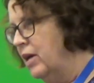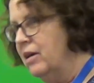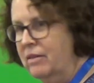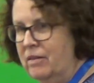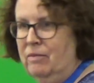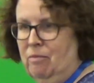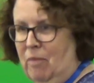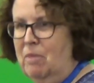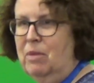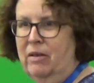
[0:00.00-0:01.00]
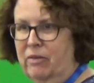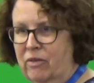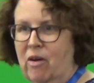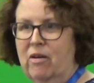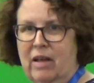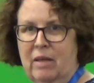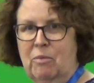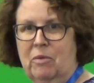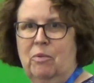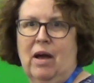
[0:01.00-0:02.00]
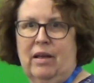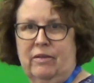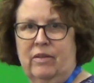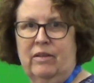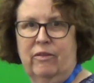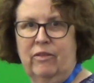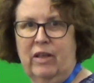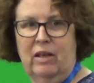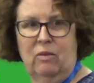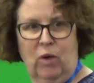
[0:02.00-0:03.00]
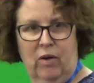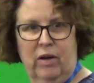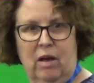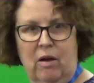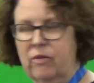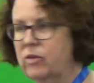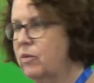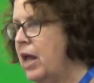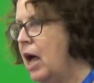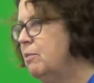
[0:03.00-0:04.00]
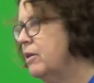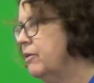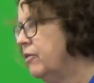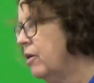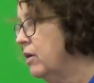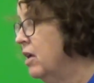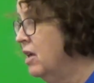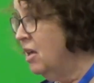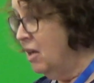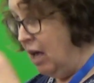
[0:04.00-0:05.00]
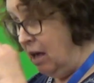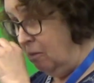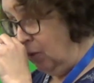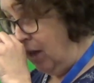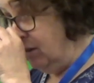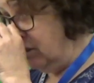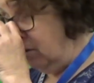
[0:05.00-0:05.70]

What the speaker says: we could maybe start a book prize and see where it goes or what happens. So we had a